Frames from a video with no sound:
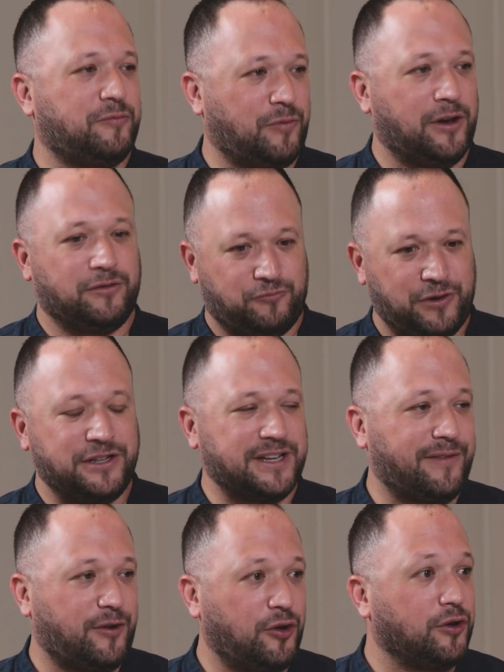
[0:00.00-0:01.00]
well, we need to
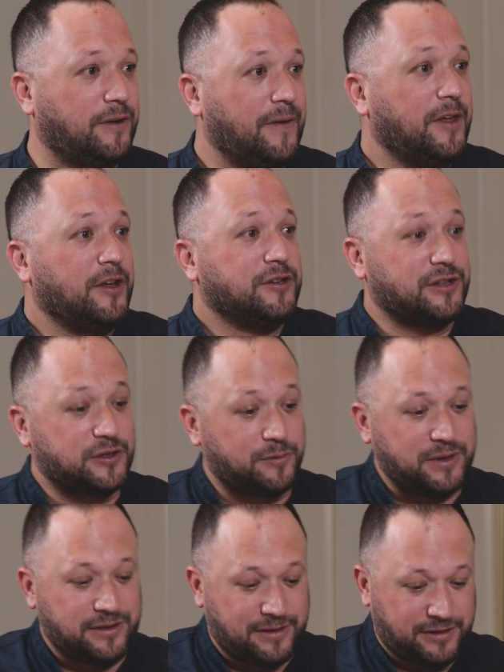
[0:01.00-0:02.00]
have a look.
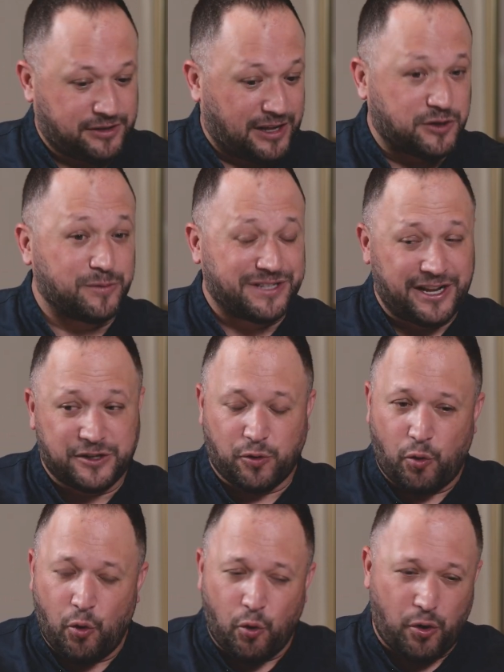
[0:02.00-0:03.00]
So that's what I'm saying to
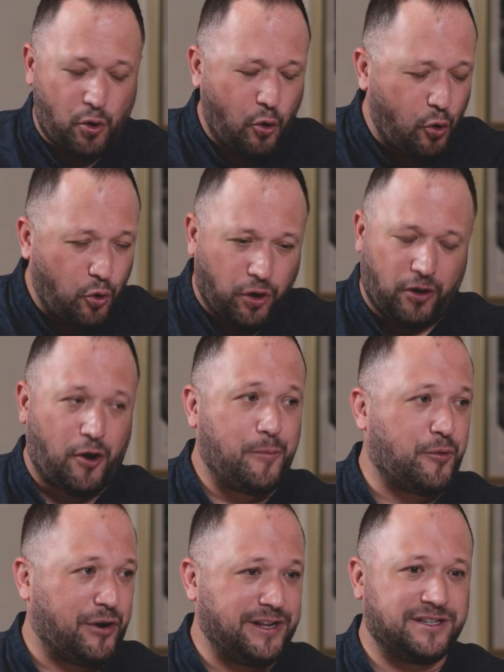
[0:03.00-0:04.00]
all
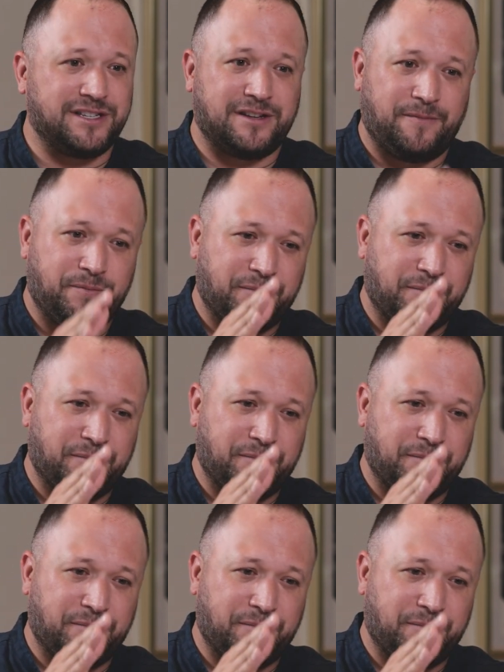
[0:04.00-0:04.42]
operators,